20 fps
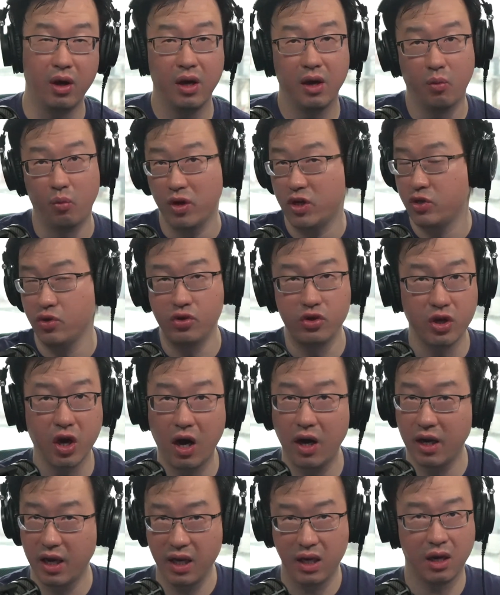We do
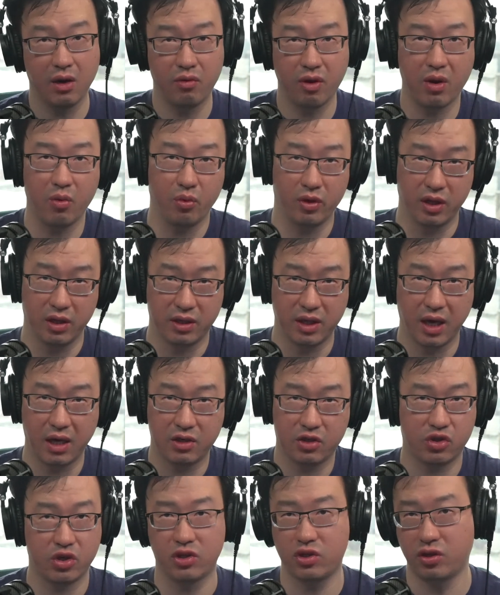not integrate with a DEX
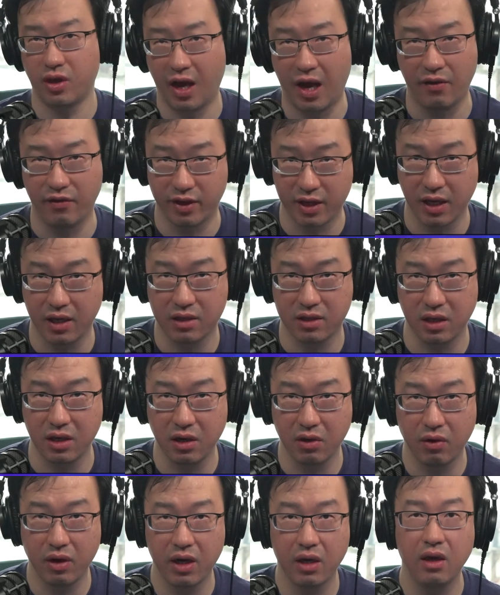just to have a DEX
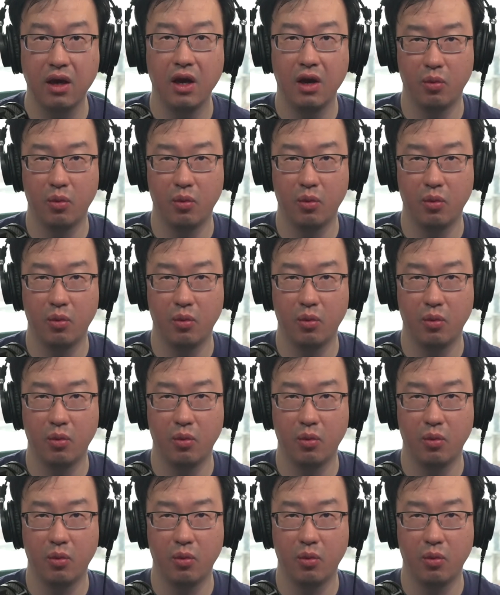integrated.